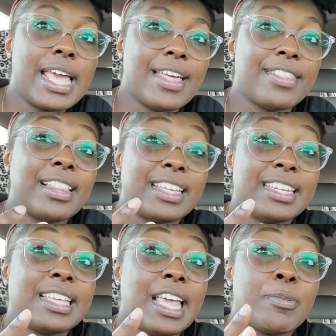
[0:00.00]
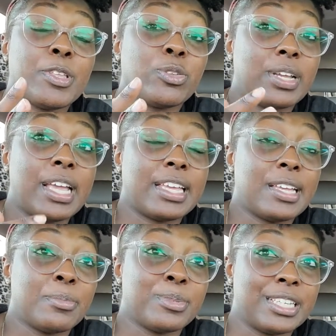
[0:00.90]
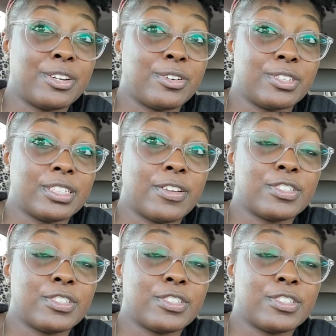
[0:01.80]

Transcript: And that lady came at three A M to get her stuff.